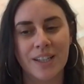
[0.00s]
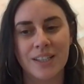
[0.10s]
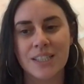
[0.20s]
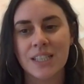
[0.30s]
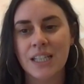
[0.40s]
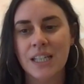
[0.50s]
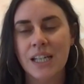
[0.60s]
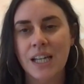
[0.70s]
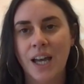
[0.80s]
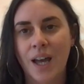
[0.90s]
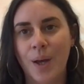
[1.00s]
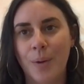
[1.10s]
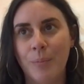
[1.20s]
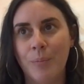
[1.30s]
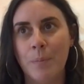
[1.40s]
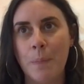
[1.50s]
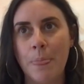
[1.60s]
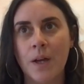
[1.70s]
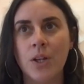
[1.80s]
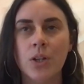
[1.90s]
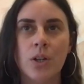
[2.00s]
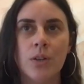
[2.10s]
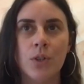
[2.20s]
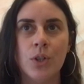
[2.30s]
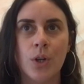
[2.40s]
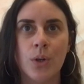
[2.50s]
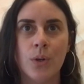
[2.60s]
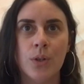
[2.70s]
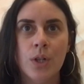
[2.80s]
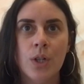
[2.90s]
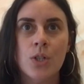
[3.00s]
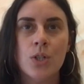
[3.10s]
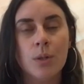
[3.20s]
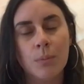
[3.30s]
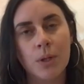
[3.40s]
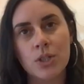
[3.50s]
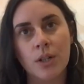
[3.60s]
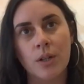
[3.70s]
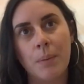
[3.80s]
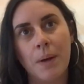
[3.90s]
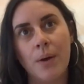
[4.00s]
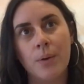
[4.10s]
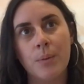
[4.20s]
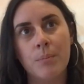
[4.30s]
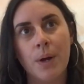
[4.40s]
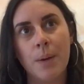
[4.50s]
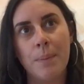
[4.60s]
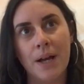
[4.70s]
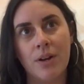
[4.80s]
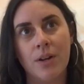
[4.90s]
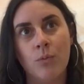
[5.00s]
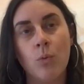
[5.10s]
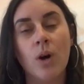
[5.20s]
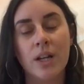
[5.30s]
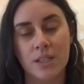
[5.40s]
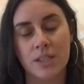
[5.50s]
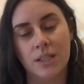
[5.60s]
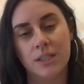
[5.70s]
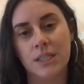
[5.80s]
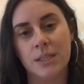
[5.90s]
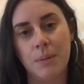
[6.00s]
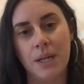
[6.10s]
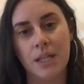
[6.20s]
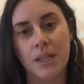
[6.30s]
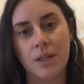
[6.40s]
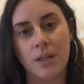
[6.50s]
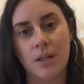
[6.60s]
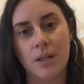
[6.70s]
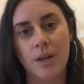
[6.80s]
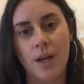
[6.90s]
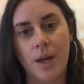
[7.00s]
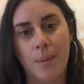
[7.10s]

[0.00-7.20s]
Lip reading: And I don't know if you know too much about my background of why I started to make the